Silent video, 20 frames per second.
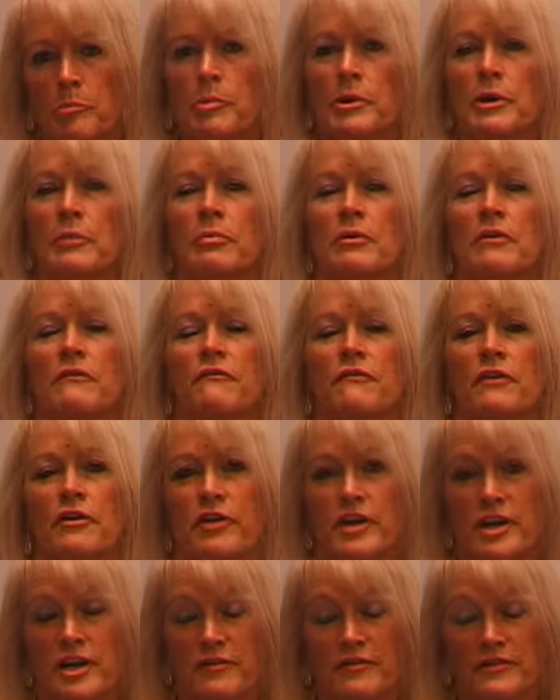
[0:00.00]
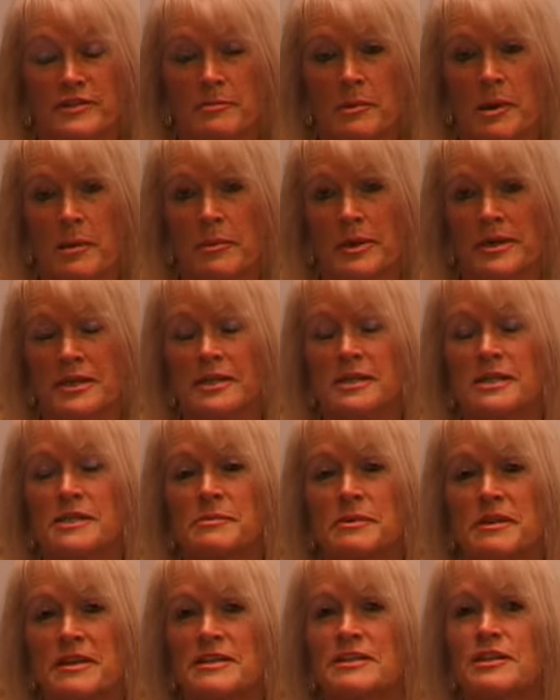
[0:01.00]
People are very nervous about
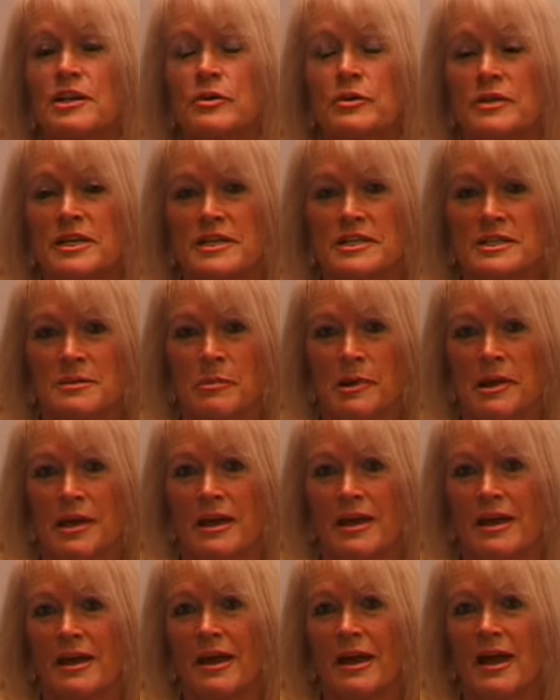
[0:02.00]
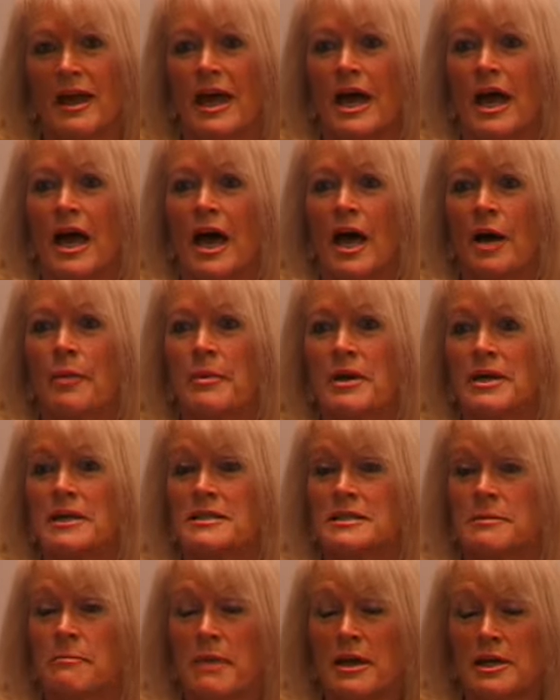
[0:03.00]
medicals, but there's no need to be.
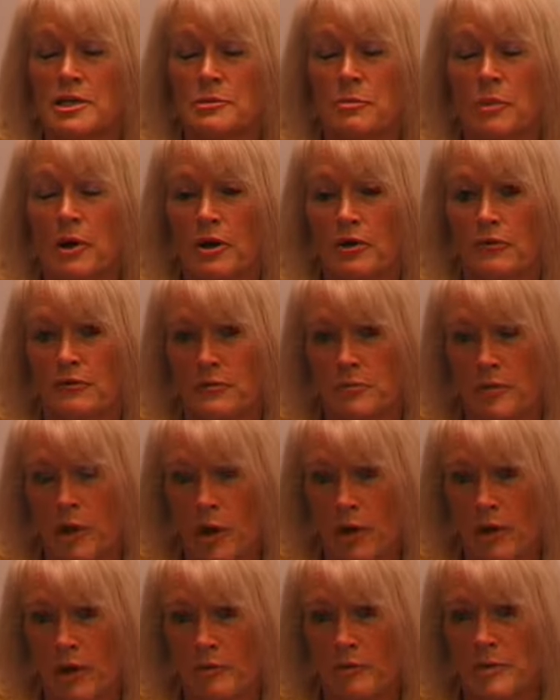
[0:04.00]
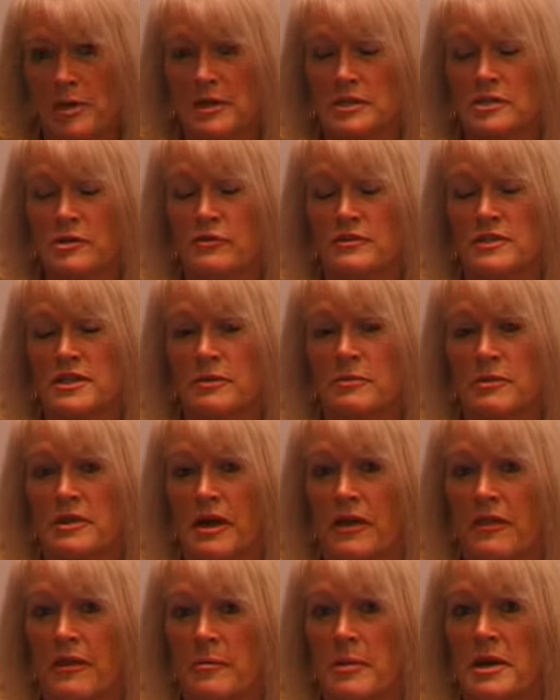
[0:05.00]
It's a major part of them going, because obviously
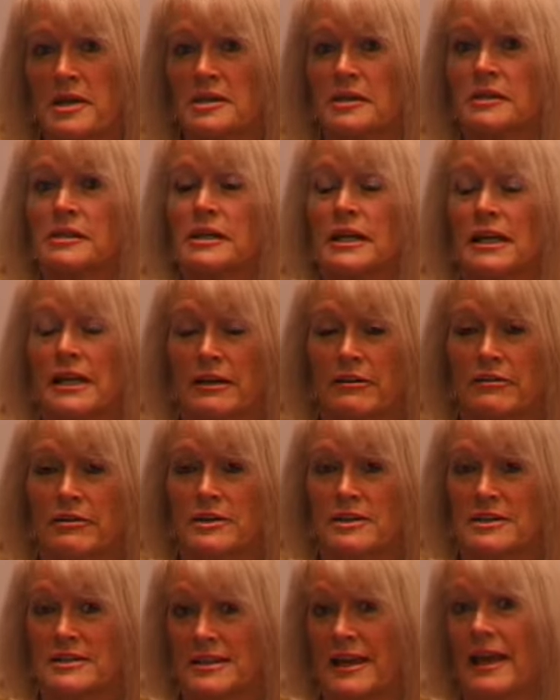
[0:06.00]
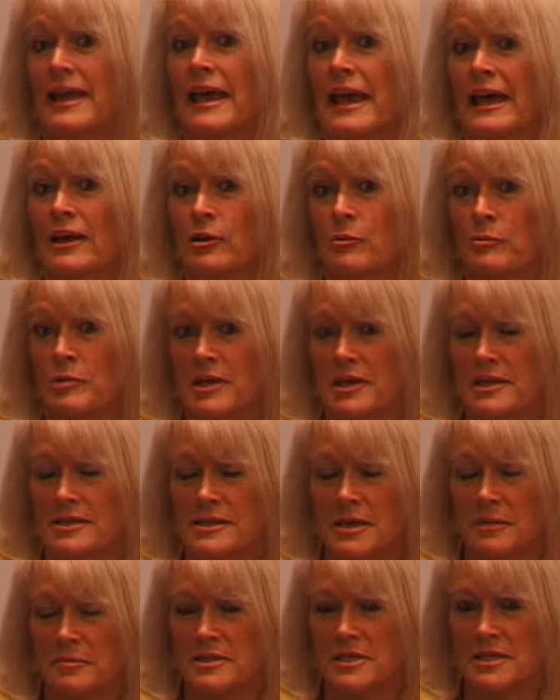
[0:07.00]
without their medical clearance they cannot be
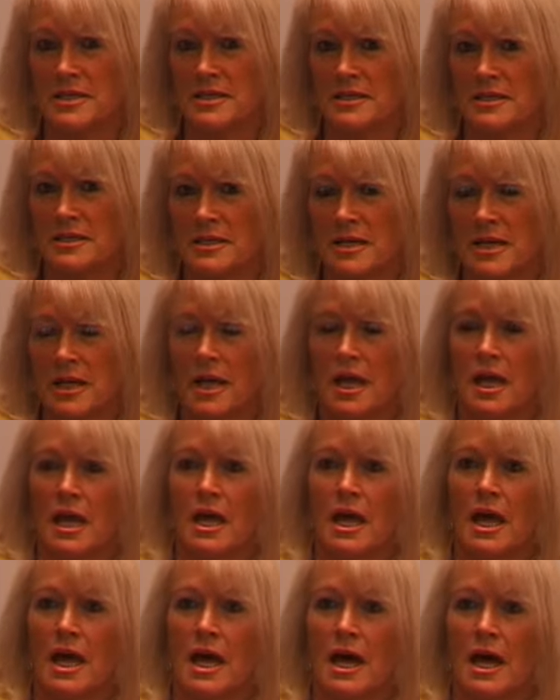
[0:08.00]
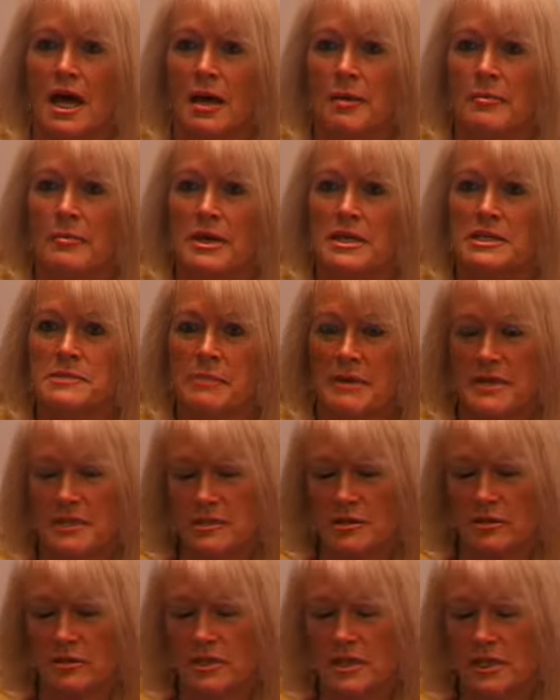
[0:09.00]
accepted. It's
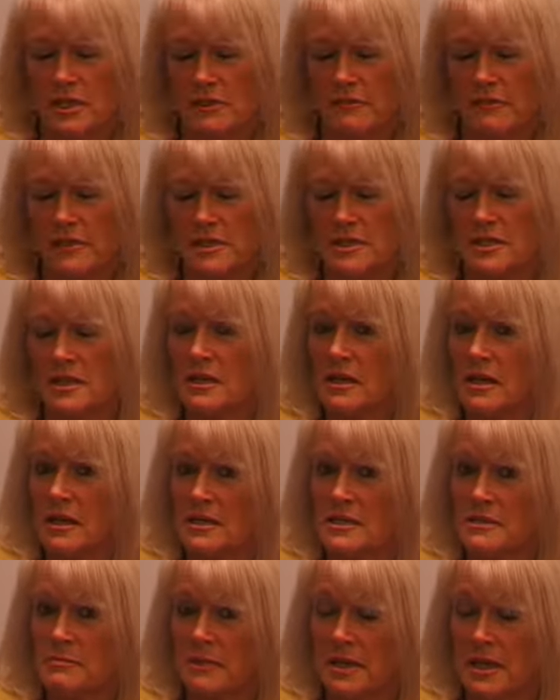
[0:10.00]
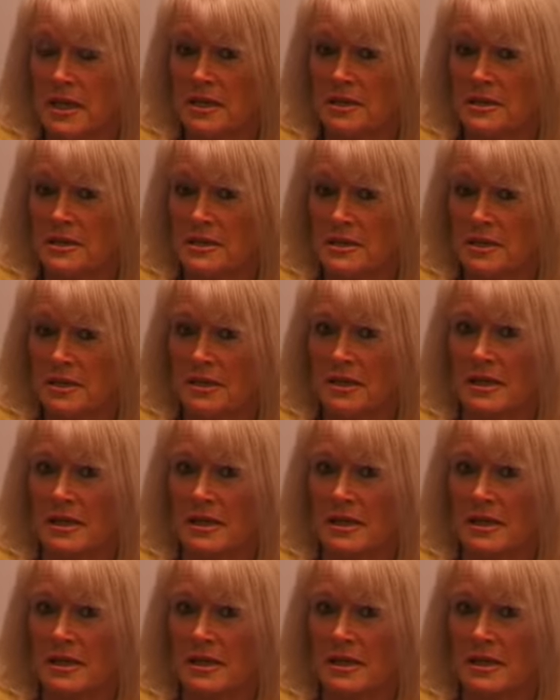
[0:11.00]
best not to leave it to the last minute